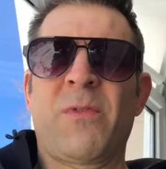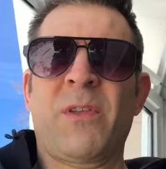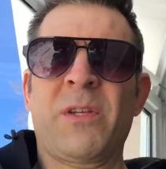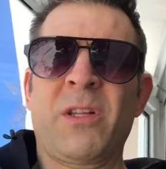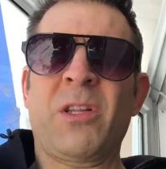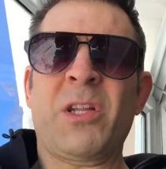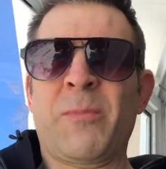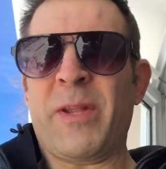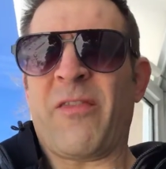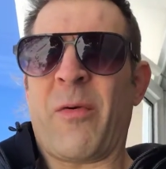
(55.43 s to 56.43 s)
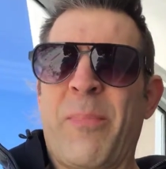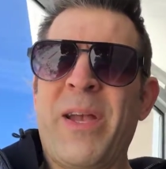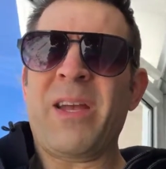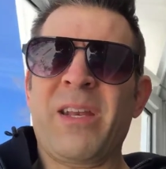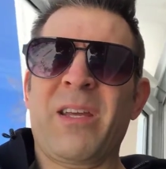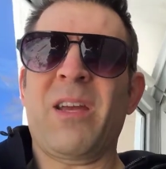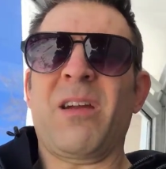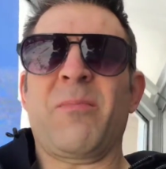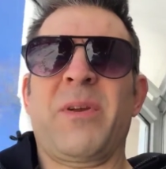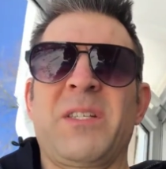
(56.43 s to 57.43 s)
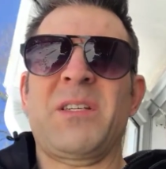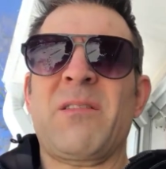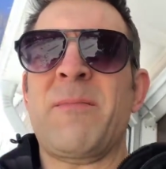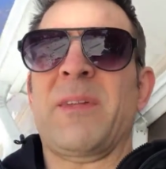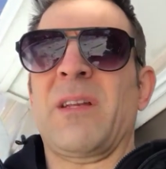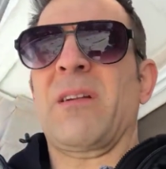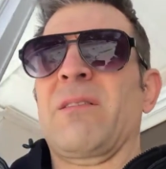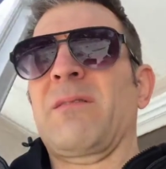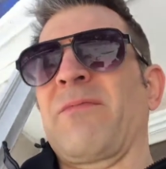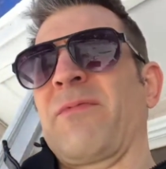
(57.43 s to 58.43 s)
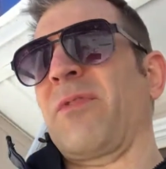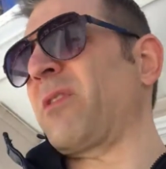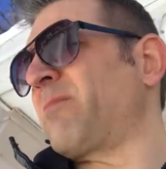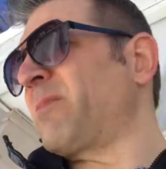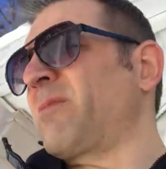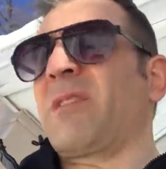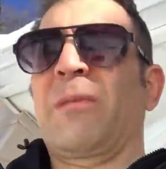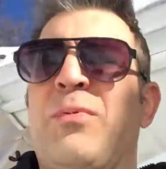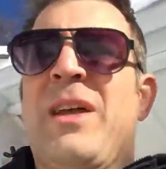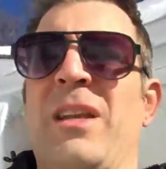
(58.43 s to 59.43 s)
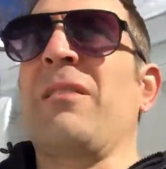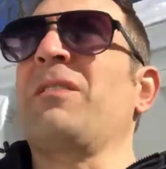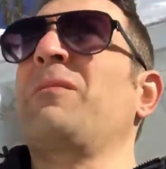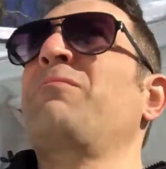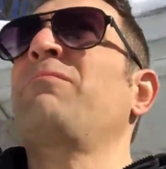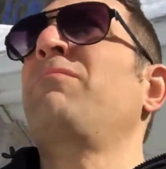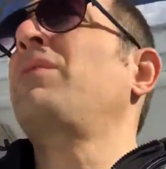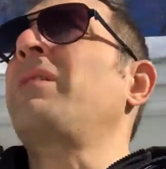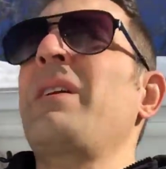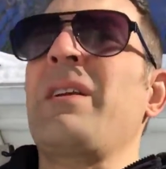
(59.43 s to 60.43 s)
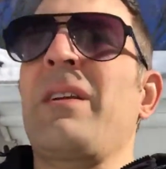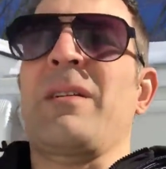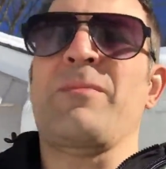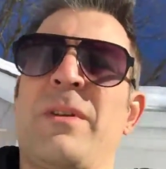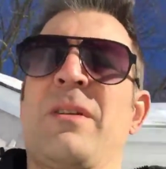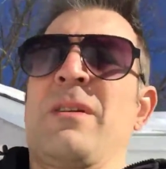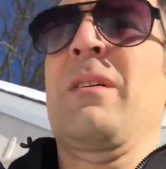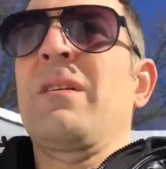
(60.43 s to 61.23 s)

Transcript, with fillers: Feeling a little bit of a panic here, but I still uh, for this planning of this party tonight, but